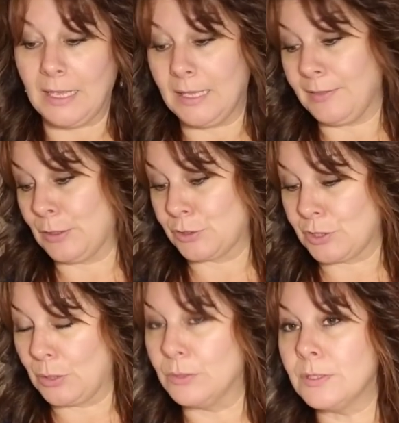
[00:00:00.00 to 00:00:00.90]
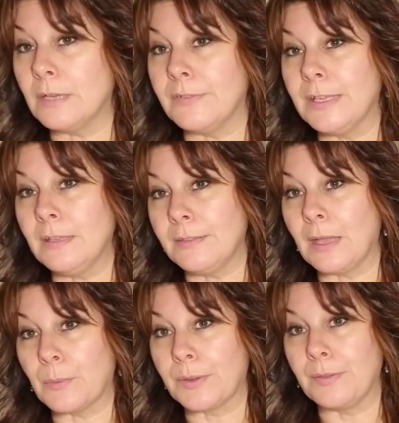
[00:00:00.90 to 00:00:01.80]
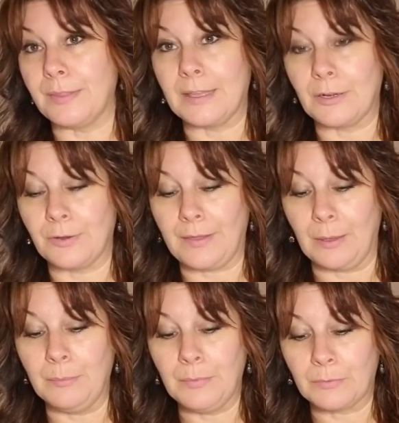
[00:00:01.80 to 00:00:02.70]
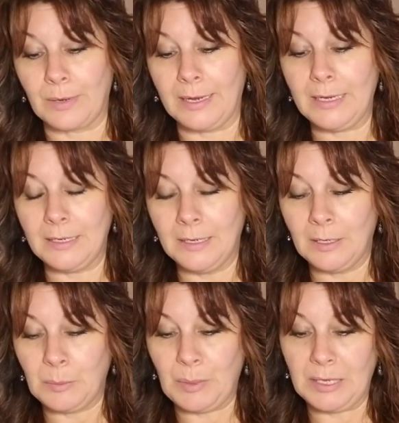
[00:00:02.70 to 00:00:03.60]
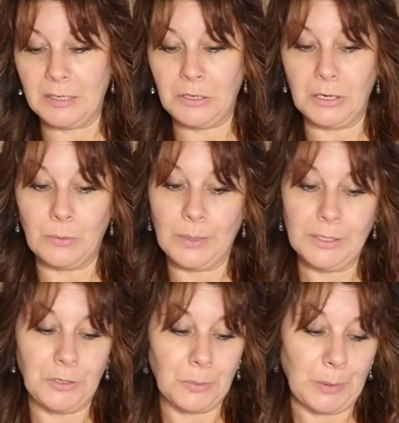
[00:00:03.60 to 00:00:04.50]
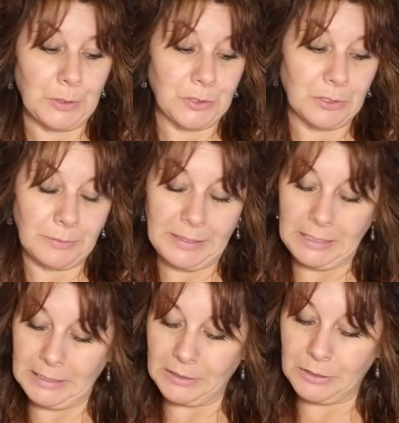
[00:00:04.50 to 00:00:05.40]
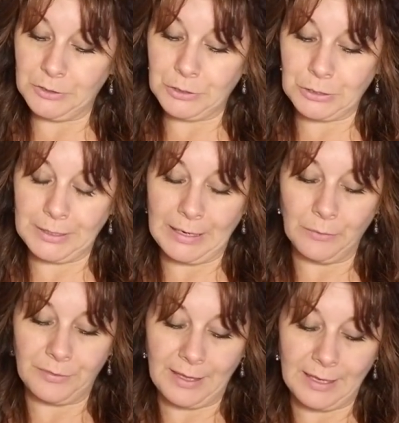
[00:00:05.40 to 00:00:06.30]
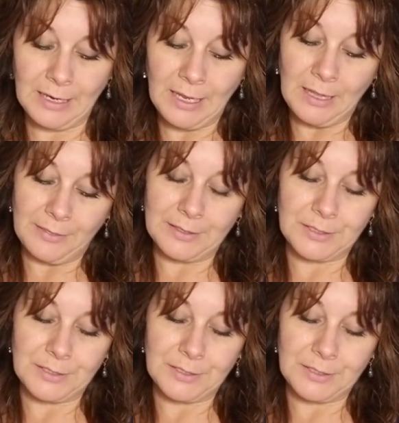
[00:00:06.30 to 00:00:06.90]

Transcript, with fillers: there's tones of it that were that are them right but you know what in your personal reading it could turn out that this